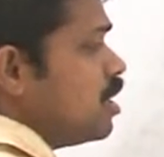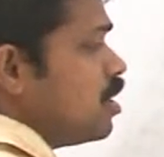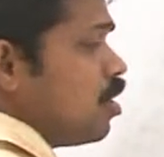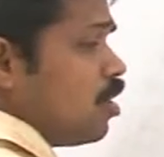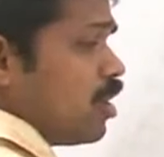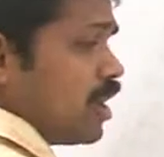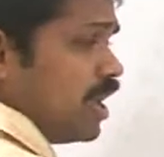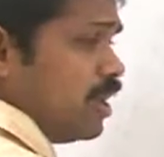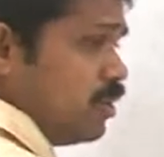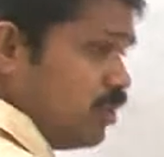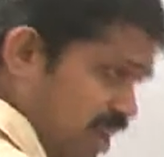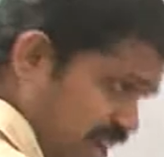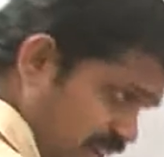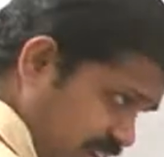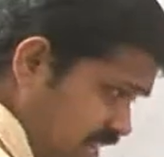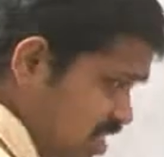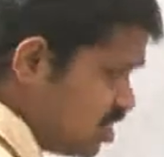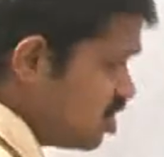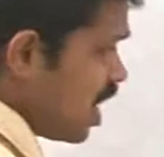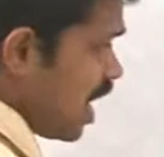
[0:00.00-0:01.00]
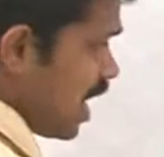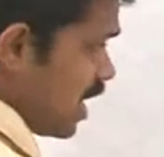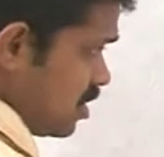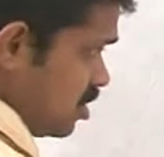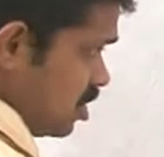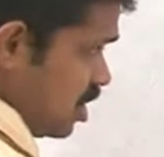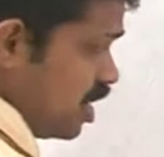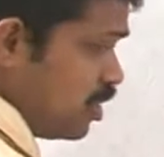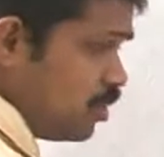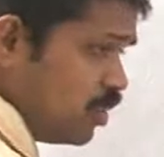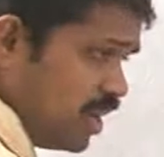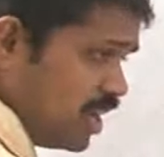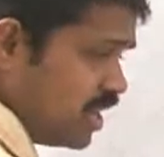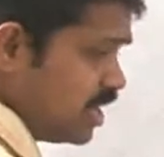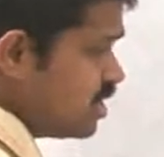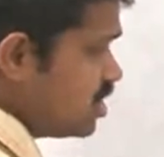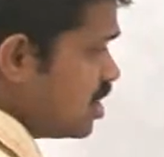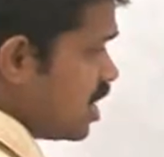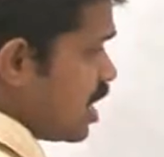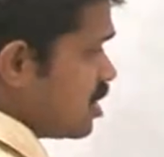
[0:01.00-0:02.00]
or a unity charge or
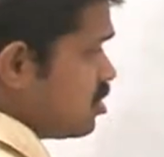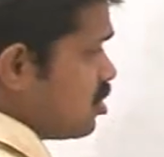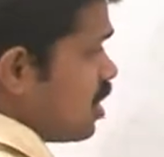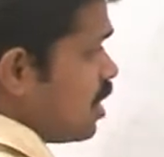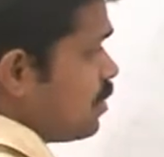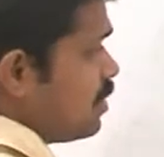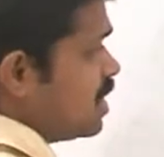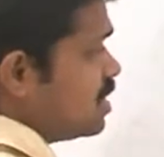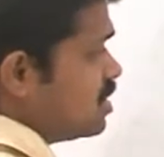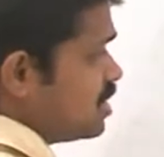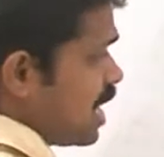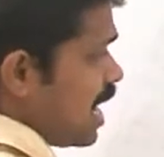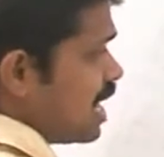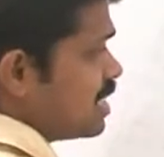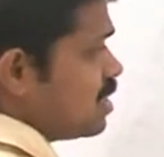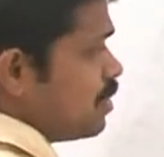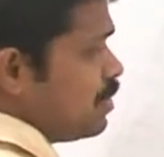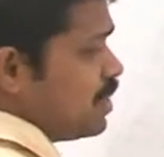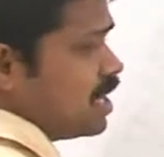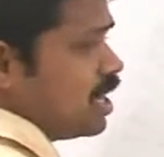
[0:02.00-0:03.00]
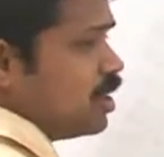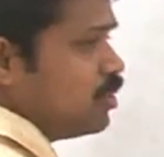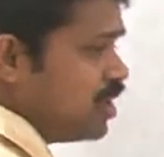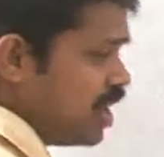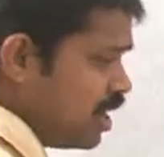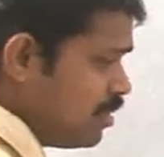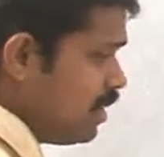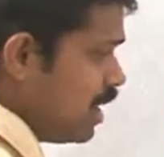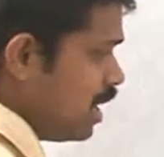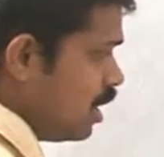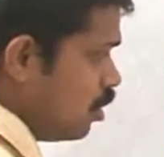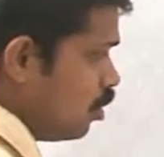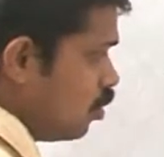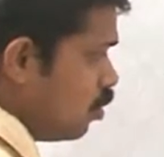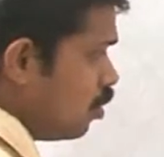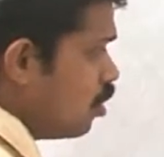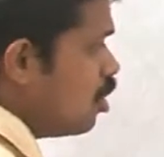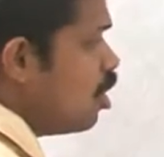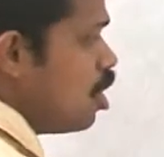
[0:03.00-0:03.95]
having charge having unit value